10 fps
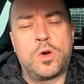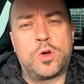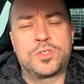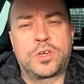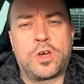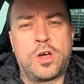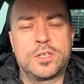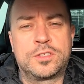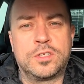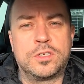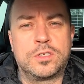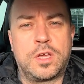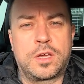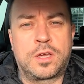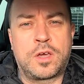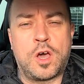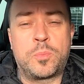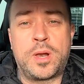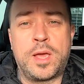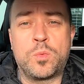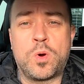Ottocast CarPlay